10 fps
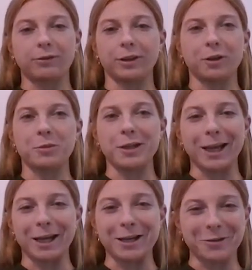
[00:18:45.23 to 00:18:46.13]
feel completely
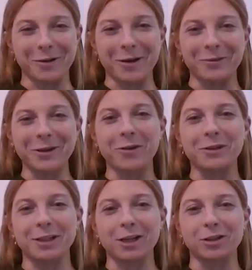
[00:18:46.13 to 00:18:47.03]
at ease when I'm having the
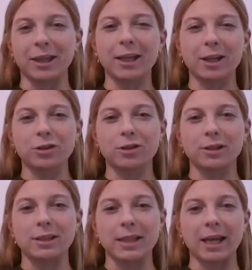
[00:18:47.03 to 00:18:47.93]
conversation. I think it's just
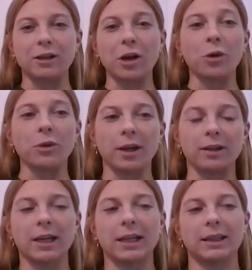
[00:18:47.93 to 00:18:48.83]
because they know
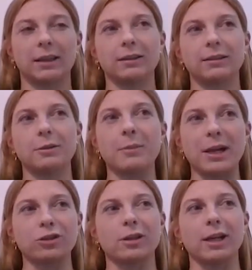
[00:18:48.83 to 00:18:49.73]
that the
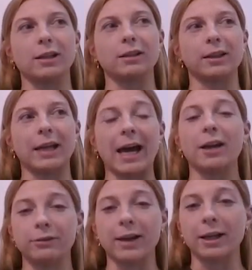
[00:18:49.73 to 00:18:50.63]
menstrual cycle
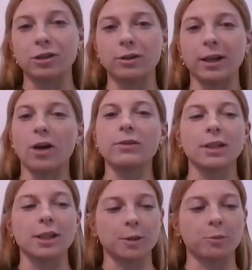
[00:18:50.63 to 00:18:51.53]
can affect you. Like,
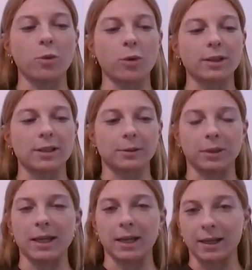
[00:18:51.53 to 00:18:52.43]
obviously sports and
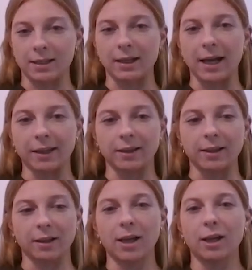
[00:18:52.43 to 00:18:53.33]
playing as an
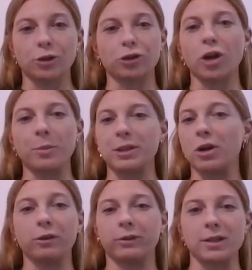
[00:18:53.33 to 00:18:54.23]
athlete, your job is
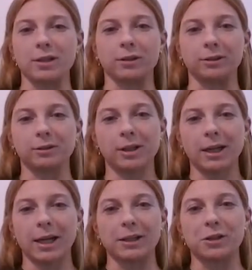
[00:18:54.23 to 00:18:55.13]
all physical.
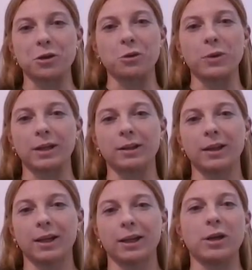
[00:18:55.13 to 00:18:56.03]
And so
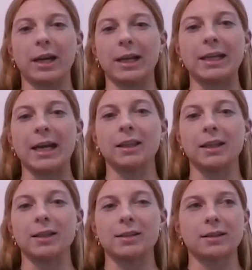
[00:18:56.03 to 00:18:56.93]
when I get
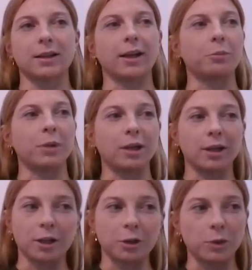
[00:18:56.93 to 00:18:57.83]
this kind of
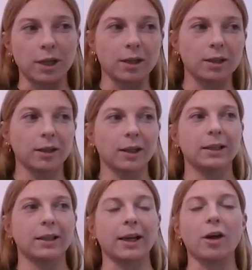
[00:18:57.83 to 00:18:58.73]
period week,
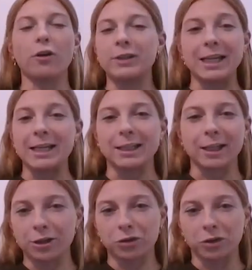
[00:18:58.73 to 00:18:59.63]
like, it obviously isn't
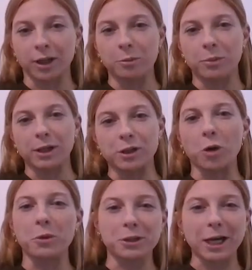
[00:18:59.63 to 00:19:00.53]
an injury, it's
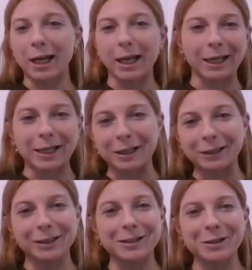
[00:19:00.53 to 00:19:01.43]
almost kind of like an
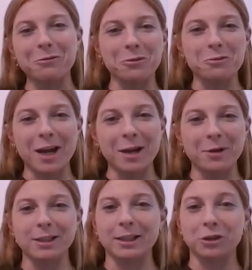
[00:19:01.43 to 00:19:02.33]
illness in one way,
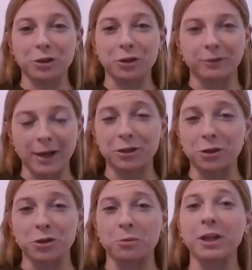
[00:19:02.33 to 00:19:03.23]
because it does affect
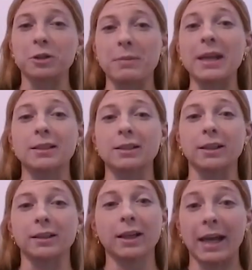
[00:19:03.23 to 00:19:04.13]
you so much
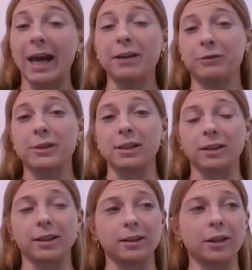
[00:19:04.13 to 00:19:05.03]
mentally and
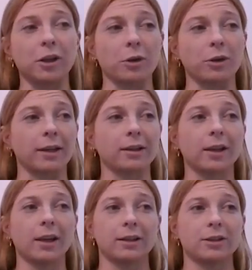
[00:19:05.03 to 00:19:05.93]
physically, you know, like,
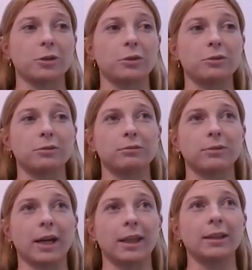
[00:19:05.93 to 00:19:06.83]
so
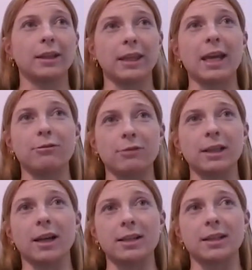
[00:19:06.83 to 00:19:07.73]
I think that they
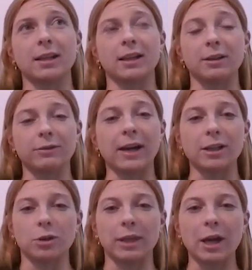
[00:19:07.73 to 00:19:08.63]
realize that it can
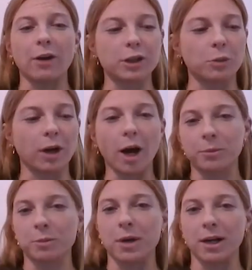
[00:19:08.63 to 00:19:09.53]
affect you, and they obviously want to
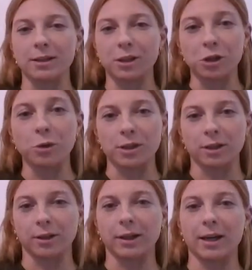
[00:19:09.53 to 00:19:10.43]
optimize you as
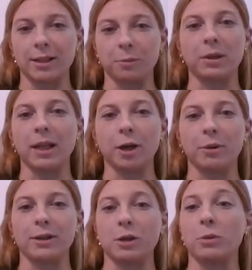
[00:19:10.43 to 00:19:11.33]
a player,
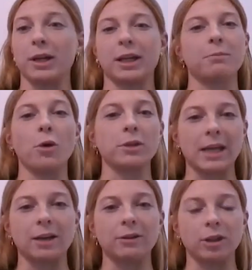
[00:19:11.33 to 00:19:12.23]
because they want to get the most
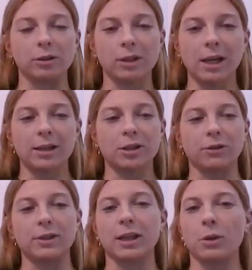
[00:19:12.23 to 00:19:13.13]
out of you. So
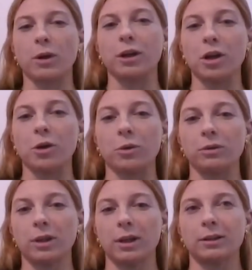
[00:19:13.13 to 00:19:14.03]
obviously they want to
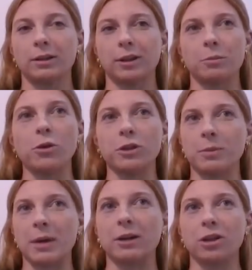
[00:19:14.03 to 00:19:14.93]
know the most
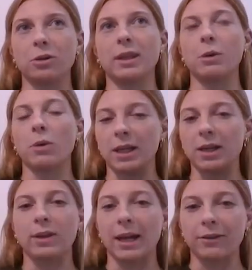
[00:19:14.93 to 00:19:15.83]
about you, and they want to
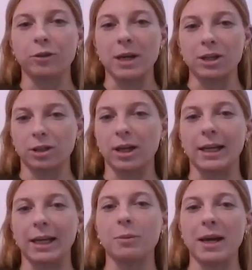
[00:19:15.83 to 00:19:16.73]
give you that information to kind
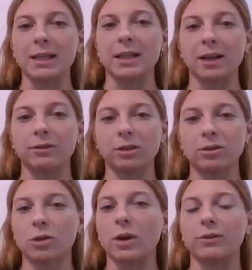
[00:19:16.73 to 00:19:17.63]
of get the best out of
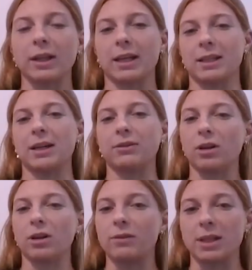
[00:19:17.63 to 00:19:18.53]
you. So I feel like it's definitely
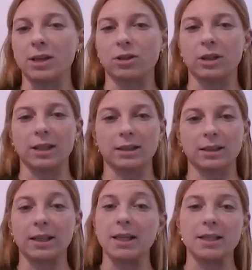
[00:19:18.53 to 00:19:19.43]
a conversation that's
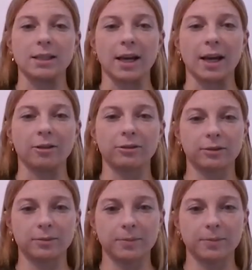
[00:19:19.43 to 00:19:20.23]
kind of easy to have.